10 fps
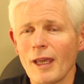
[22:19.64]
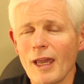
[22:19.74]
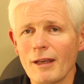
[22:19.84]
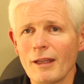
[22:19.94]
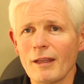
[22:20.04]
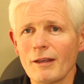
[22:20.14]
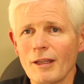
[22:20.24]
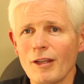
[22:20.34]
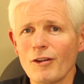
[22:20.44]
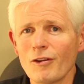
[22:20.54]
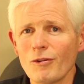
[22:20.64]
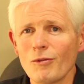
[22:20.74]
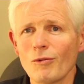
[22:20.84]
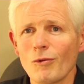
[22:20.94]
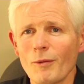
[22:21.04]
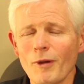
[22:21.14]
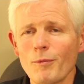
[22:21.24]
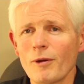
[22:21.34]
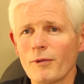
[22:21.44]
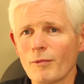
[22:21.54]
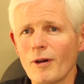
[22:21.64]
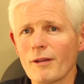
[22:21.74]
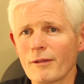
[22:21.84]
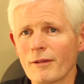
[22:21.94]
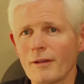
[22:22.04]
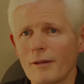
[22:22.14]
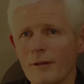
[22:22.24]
and hear what my purpose was.